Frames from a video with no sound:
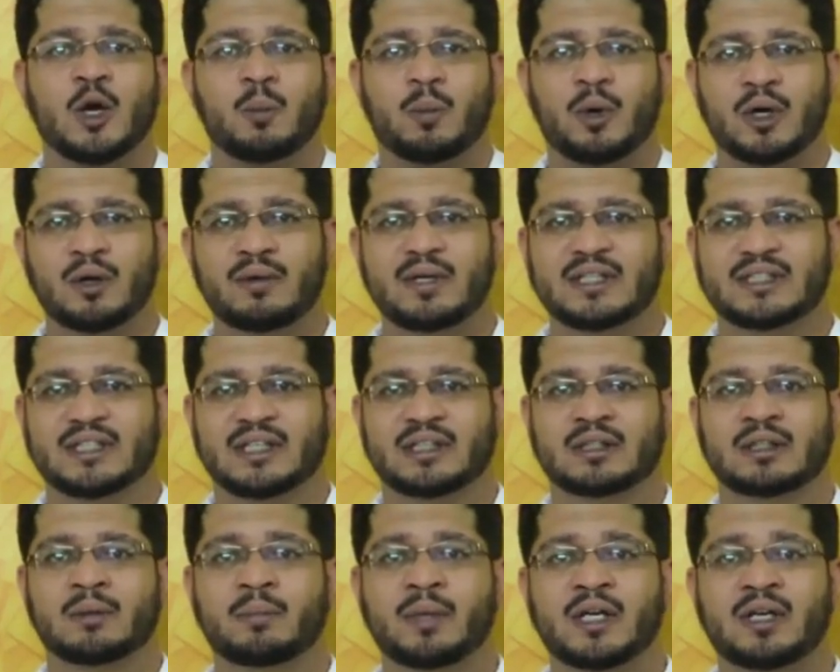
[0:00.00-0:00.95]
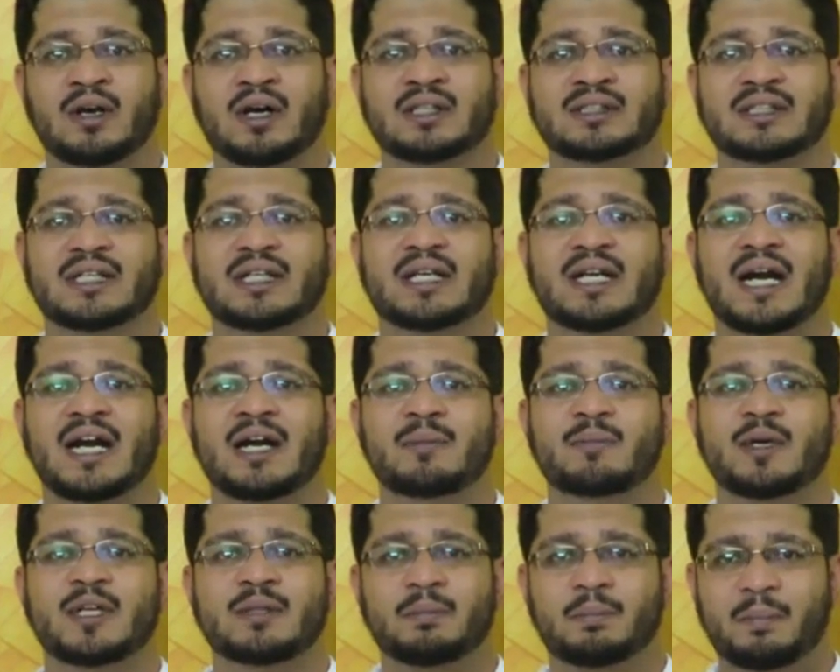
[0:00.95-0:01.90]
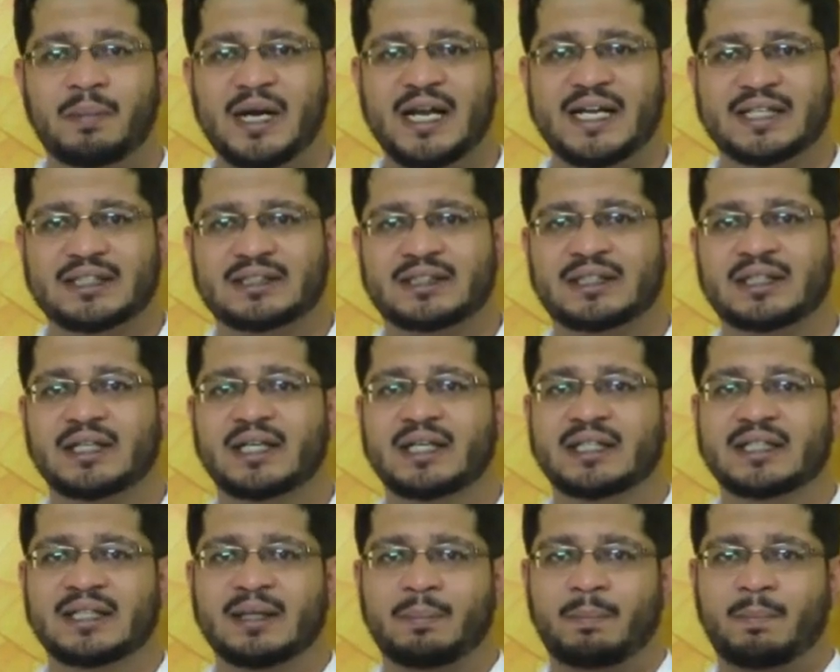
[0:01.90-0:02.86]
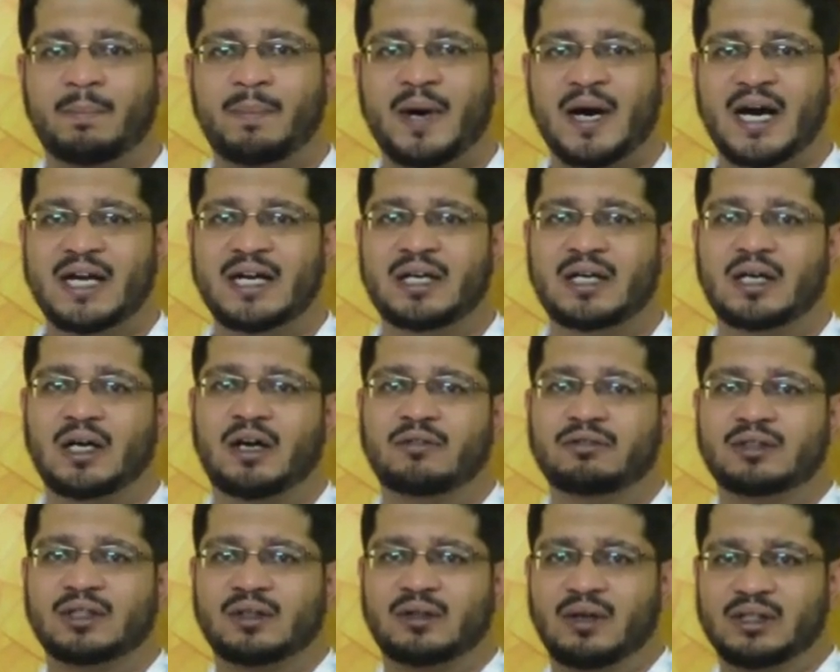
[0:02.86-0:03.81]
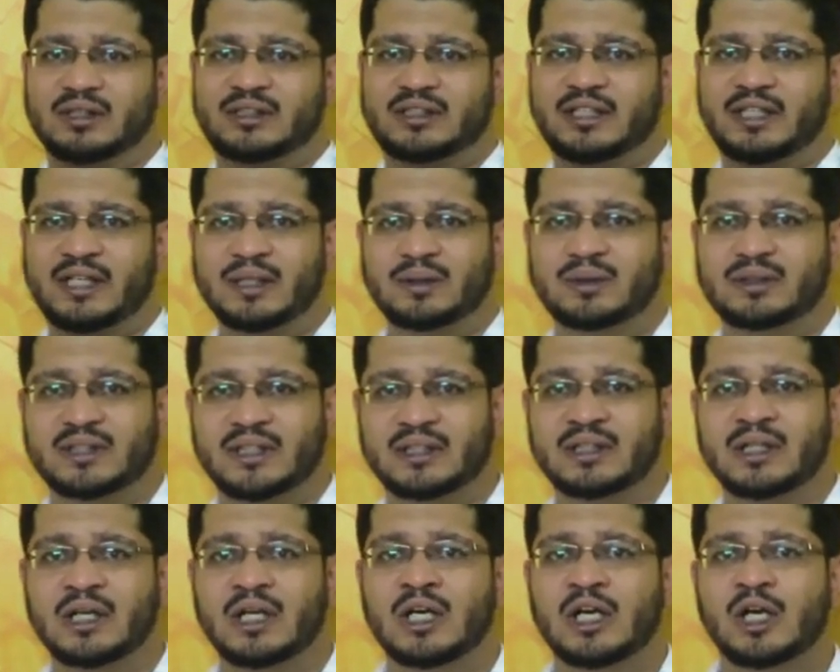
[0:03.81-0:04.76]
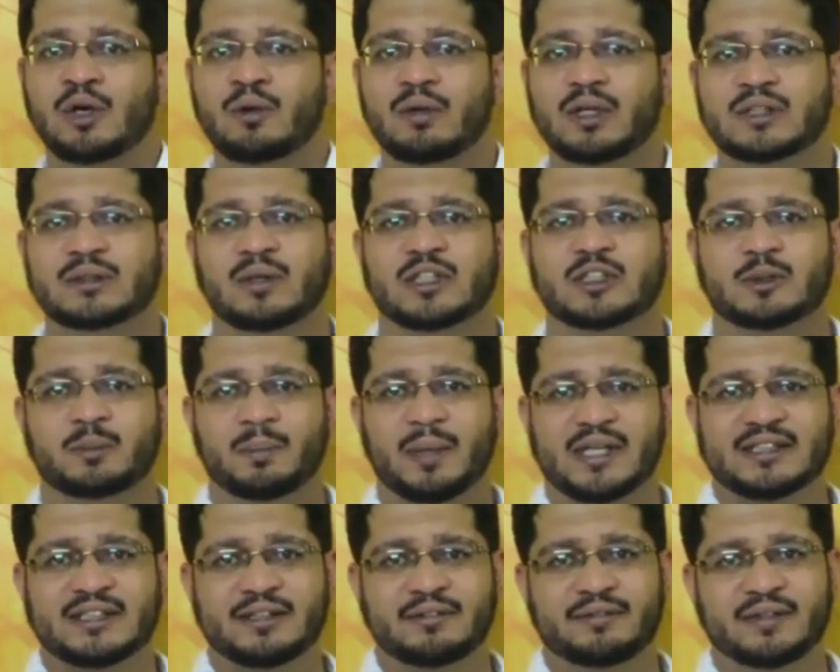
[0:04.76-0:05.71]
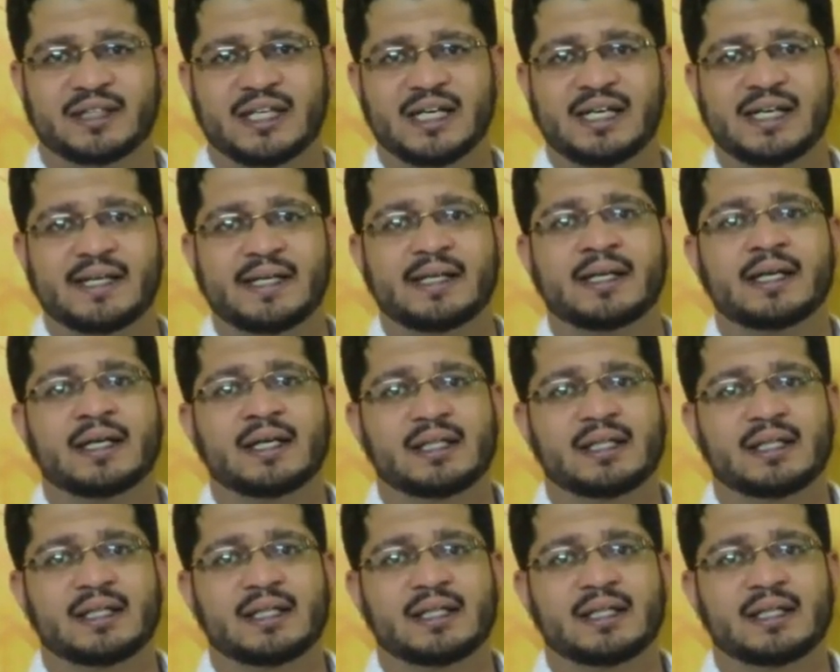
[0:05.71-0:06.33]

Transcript: provision because it had been placed in the part of the Constitution which was specifically